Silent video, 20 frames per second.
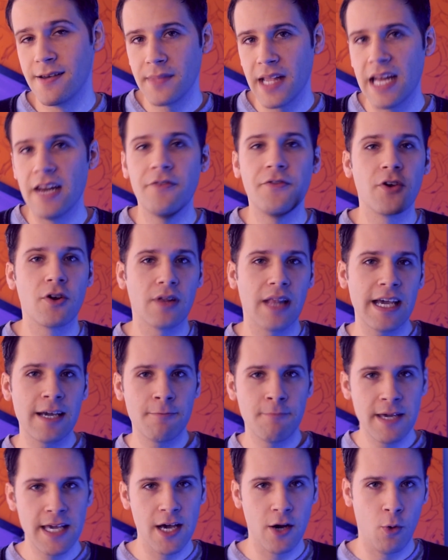And if you're like
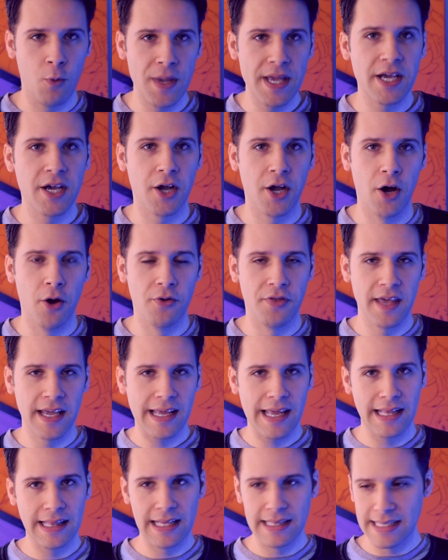me a week ago,
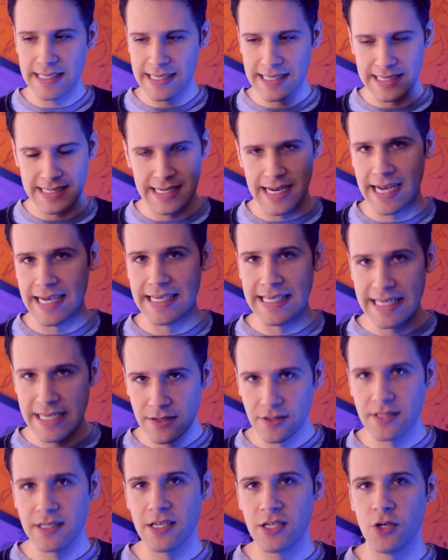thinking that this is an
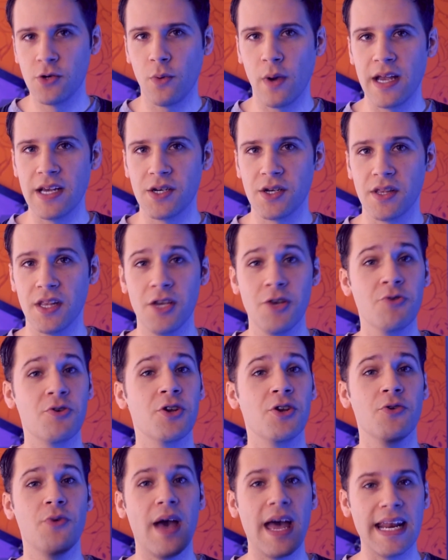ideal situation that you
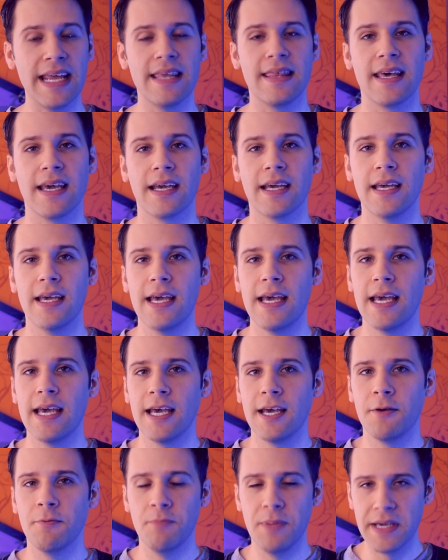can do anything,
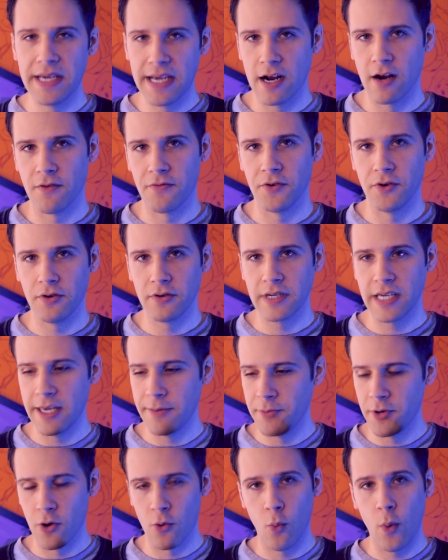be careful.
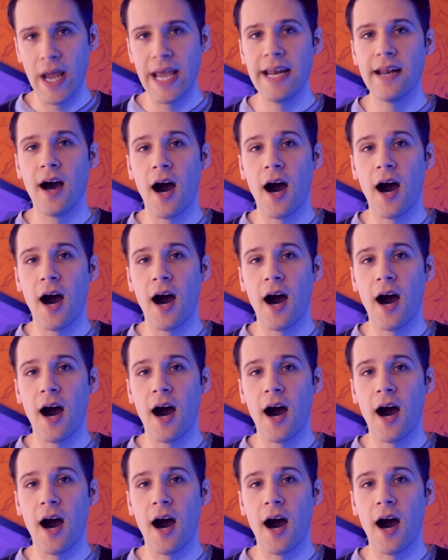Keep your weight